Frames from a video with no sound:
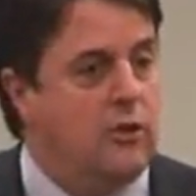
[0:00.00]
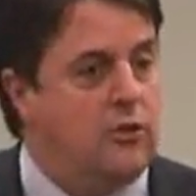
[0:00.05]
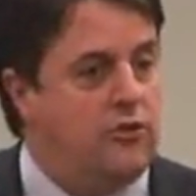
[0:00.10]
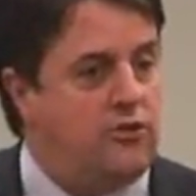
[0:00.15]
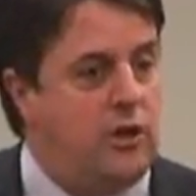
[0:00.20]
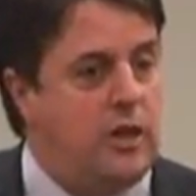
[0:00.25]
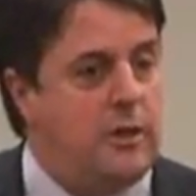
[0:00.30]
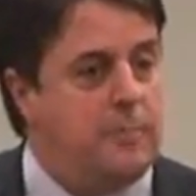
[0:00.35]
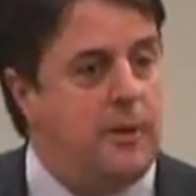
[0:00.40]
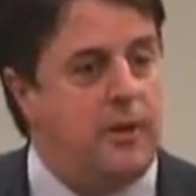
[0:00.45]

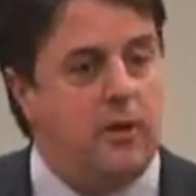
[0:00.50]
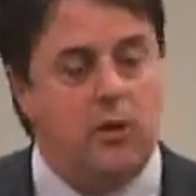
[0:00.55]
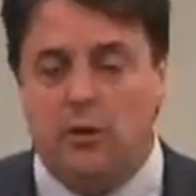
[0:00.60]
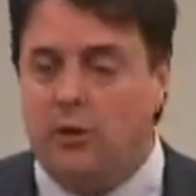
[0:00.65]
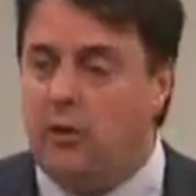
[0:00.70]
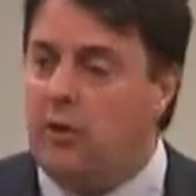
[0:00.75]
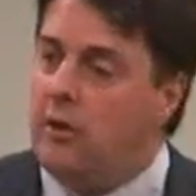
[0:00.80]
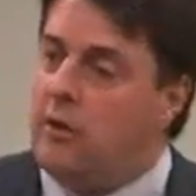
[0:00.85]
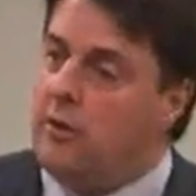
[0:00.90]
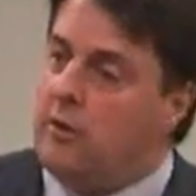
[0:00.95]
sleeping
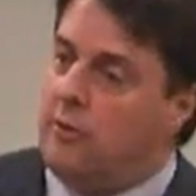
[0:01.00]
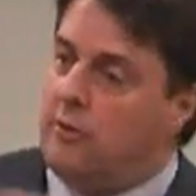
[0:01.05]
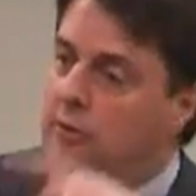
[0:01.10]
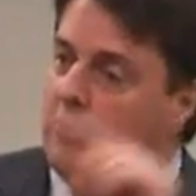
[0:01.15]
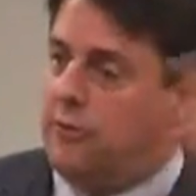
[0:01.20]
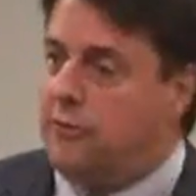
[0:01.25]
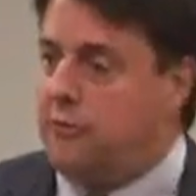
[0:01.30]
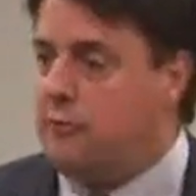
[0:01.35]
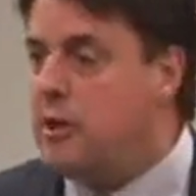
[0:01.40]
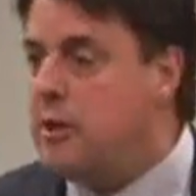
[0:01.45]
on a
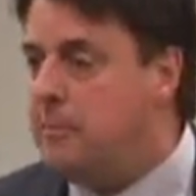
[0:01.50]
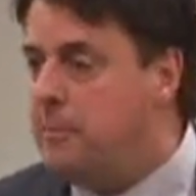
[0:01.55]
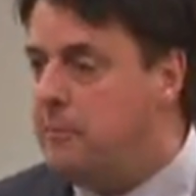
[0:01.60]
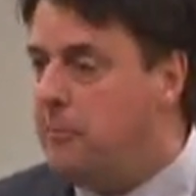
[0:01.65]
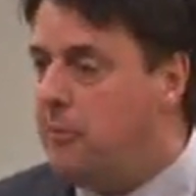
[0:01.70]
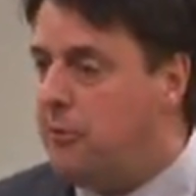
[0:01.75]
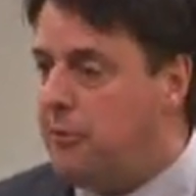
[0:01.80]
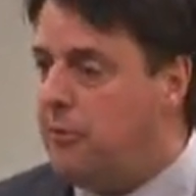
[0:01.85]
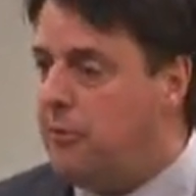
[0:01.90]
three